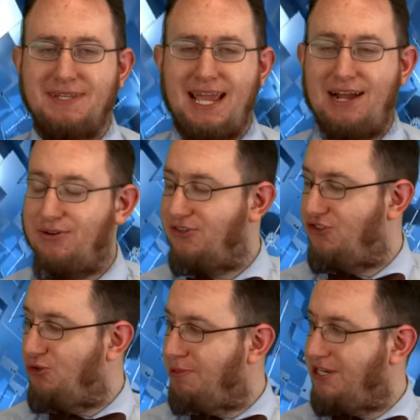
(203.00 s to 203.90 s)
How to
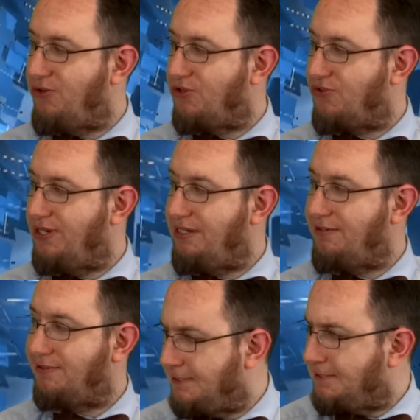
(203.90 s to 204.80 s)
zoom in your screen?
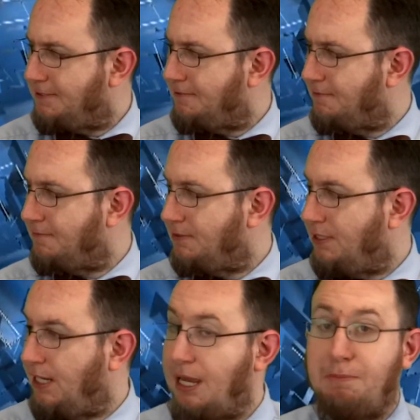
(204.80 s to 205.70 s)

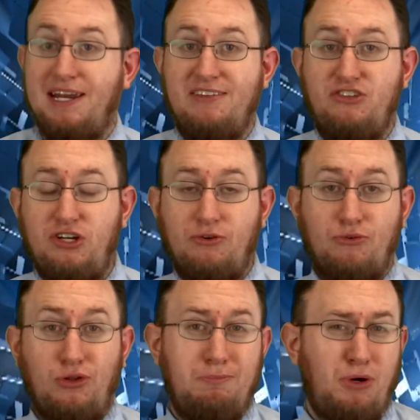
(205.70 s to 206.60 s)
But as a general
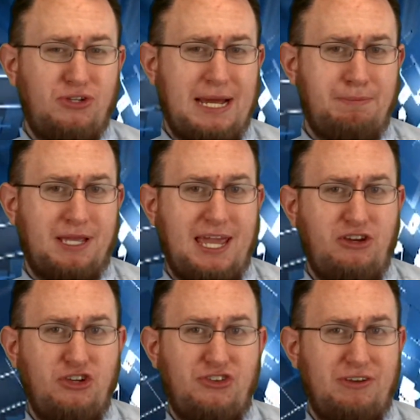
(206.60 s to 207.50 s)
rule, in most
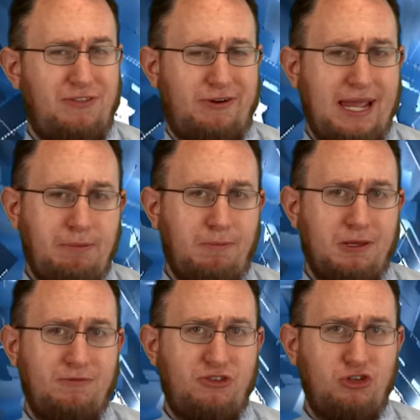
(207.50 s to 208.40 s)
applications, if they're
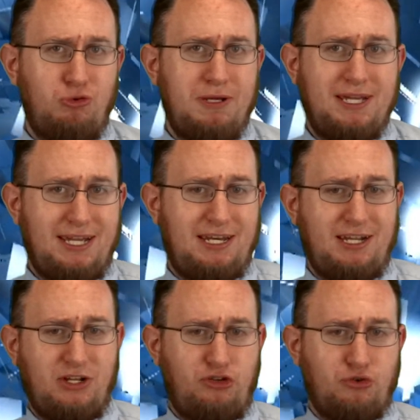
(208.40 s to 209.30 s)
capable of zoom,
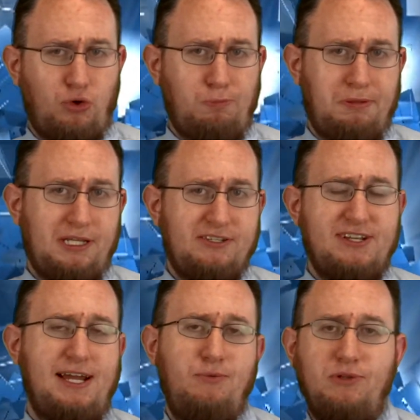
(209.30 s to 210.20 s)
hitting Control +
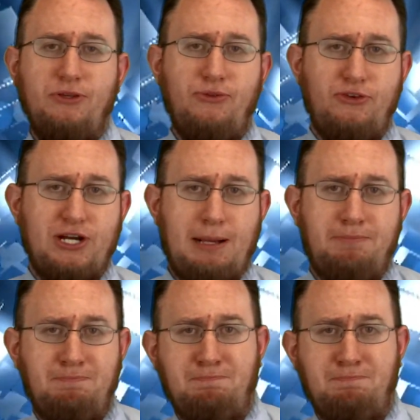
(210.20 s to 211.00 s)
will do the job.